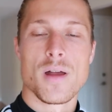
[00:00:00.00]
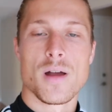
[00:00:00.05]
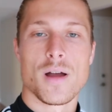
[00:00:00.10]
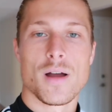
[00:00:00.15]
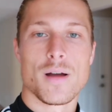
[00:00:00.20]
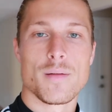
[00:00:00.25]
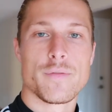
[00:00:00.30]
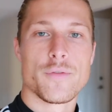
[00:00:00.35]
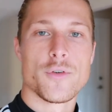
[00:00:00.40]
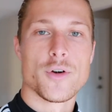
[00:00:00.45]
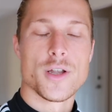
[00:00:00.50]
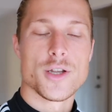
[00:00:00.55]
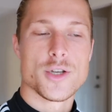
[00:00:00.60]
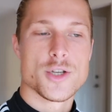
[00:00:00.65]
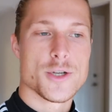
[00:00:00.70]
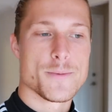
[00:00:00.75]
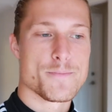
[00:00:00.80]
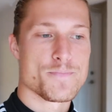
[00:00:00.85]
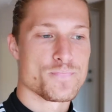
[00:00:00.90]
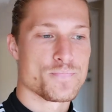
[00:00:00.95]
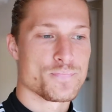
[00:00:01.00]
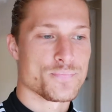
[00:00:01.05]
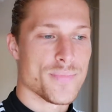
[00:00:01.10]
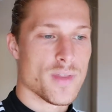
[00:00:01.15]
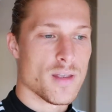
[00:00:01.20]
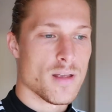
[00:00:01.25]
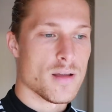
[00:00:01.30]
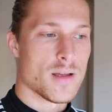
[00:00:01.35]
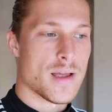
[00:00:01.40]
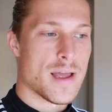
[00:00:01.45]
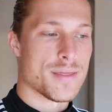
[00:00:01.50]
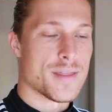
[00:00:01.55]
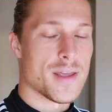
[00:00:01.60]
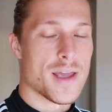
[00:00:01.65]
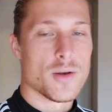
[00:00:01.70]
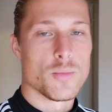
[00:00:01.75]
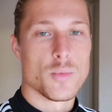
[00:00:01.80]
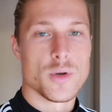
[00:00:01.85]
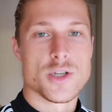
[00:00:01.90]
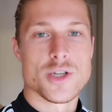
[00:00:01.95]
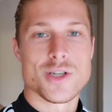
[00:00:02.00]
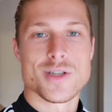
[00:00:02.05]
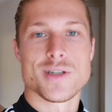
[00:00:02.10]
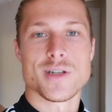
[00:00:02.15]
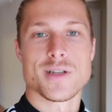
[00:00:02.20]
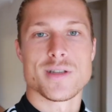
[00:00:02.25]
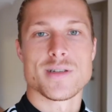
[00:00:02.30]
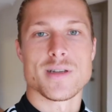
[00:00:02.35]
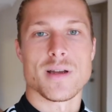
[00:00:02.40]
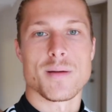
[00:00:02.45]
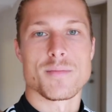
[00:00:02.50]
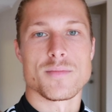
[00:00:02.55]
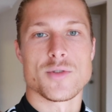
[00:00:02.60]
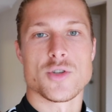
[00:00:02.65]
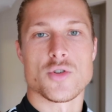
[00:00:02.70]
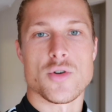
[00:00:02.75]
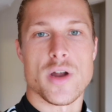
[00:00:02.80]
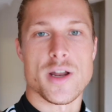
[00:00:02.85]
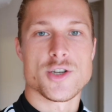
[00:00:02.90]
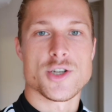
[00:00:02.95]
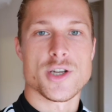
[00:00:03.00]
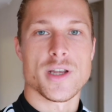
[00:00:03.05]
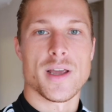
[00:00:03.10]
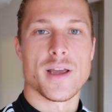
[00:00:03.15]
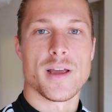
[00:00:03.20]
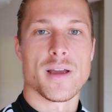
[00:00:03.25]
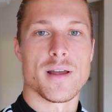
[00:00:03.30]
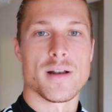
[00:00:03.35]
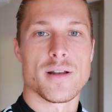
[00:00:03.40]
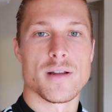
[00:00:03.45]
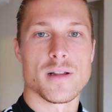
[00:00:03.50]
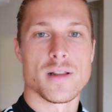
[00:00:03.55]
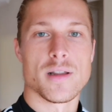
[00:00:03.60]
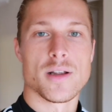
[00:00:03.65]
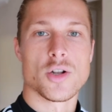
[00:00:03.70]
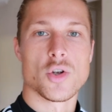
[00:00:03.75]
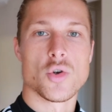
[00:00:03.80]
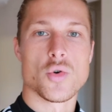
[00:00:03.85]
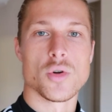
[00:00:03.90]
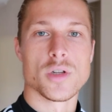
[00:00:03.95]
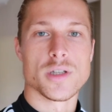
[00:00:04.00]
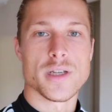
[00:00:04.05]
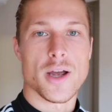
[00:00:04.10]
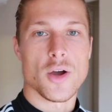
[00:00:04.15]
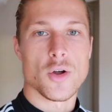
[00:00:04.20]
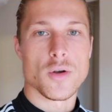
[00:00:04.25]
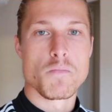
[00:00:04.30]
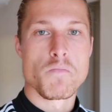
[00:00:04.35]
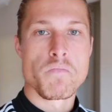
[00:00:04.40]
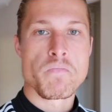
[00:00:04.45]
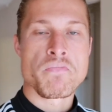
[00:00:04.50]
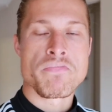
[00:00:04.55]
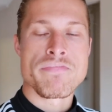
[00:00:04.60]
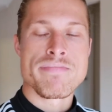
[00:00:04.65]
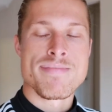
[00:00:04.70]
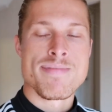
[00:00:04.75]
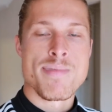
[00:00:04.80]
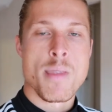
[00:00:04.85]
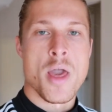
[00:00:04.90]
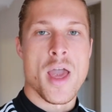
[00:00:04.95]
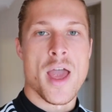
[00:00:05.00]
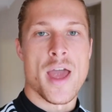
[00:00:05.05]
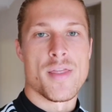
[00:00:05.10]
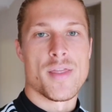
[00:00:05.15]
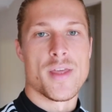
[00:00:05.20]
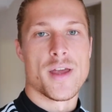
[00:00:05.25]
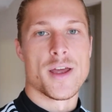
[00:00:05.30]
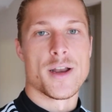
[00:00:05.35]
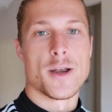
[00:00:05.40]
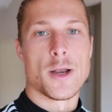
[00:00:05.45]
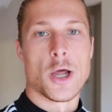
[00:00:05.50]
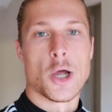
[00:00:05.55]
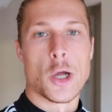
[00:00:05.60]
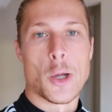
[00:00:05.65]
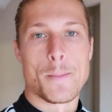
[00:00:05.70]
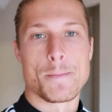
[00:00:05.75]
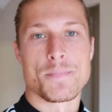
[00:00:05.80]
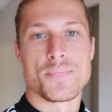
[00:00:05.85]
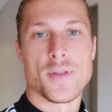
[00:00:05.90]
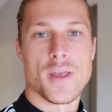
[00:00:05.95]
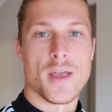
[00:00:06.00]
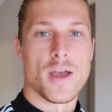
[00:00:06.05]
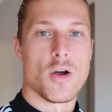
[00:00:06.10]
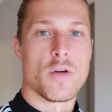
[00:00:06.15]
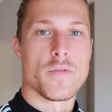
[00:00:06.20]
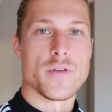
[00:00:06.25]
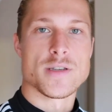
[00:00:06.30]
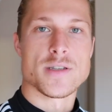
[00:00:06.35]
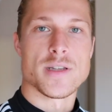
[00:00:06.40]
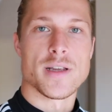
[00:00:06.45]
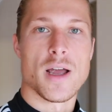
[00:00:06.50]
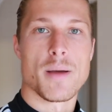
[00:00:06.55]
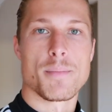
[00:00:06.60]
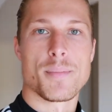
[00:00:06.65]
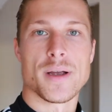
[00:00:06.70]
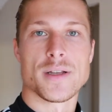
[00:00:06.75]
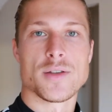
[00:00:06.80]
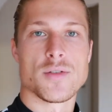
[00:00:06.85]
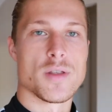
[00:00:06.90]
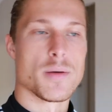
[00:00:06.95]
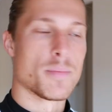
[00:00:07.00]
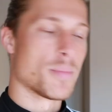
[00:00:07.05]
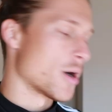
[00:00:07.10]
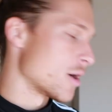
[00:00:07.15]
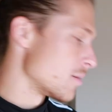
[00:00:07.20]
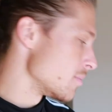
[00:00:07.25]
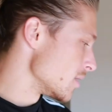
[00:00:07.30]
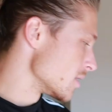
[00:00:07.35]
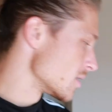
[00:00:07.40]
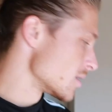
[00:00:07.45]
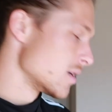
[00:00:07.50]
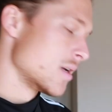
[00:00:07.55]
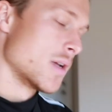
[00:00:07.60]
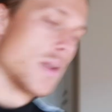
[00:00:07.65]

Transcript: um, footage. At the end, we just did some stretching and a little cool down, and then, um, yeah, obviously got back to the apartment.